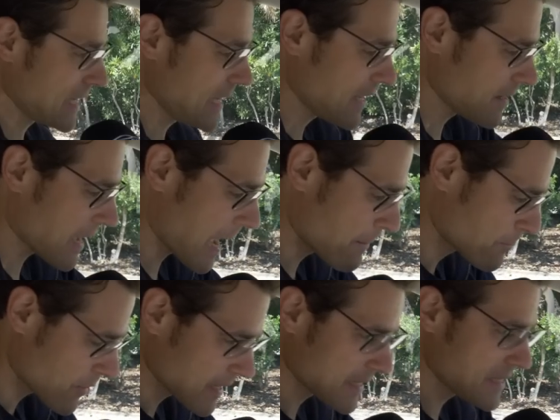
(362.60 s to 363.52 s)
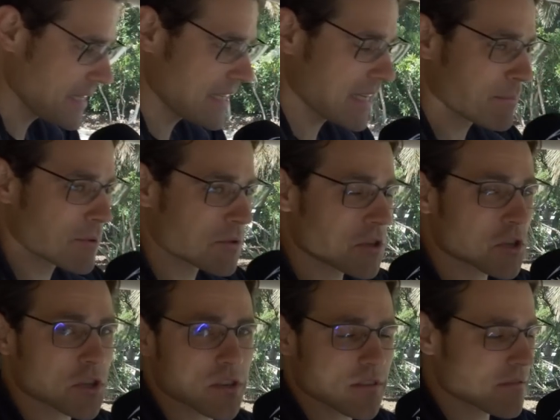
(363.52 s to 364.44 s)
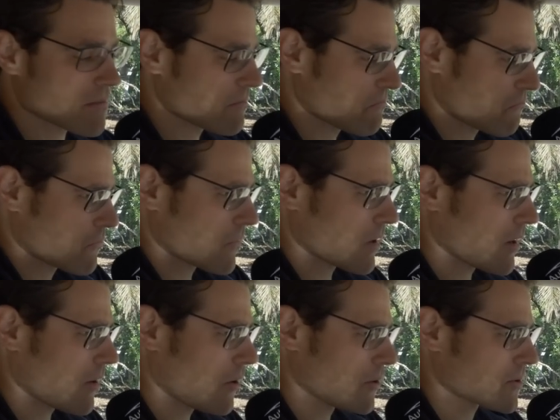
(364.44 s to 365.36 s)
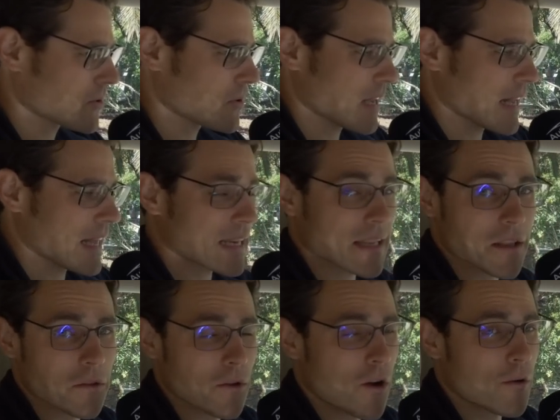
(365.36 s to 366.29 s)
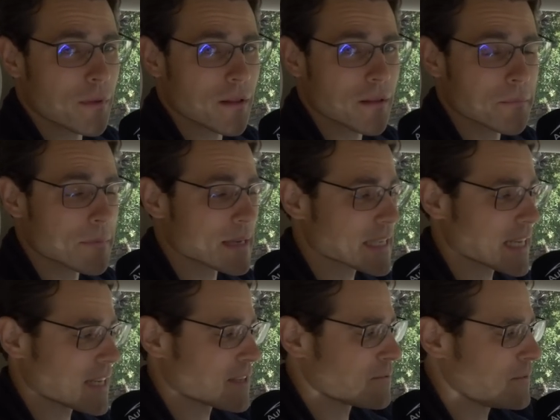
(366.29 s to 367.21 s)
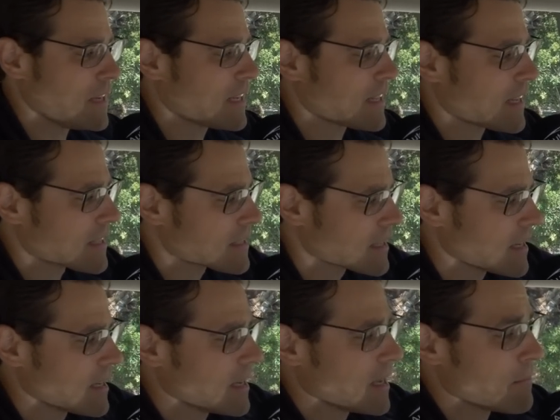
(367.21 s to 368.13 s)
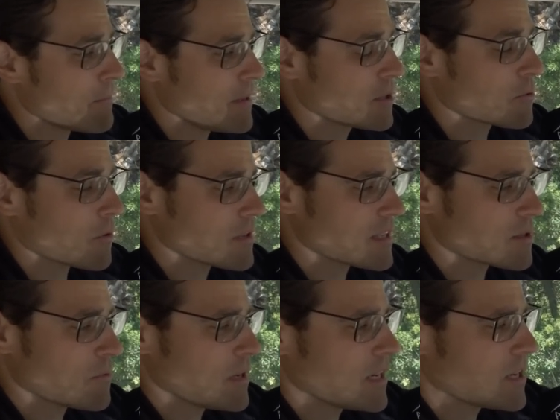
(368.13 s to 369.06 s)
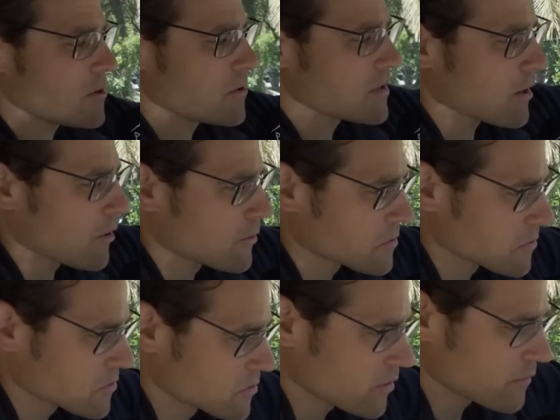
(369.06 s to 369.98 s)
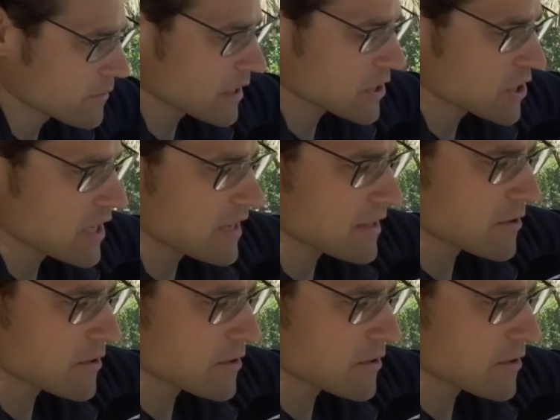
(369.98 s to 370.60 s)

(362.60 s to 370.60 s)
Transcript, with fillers: Here, upright seating position, also like in a normal Mercedes V-Class. Build quality is really good. Also soft touch here